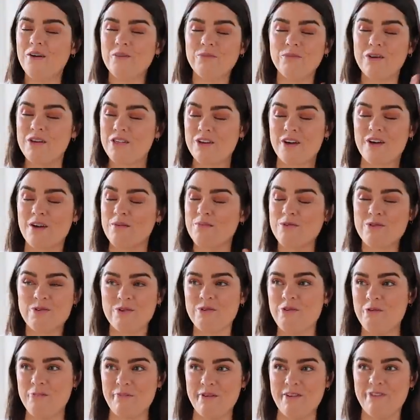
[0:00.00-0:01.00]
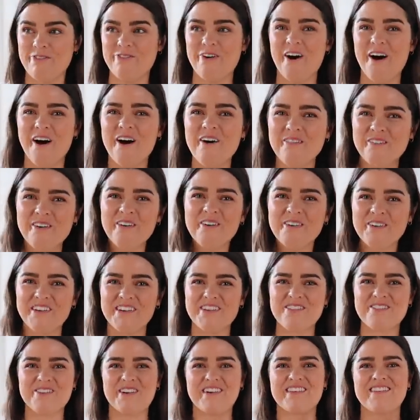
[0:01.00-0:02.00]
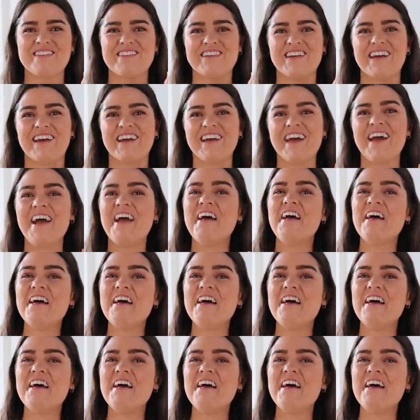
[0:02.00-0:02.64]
which I'm sure will be far more interesting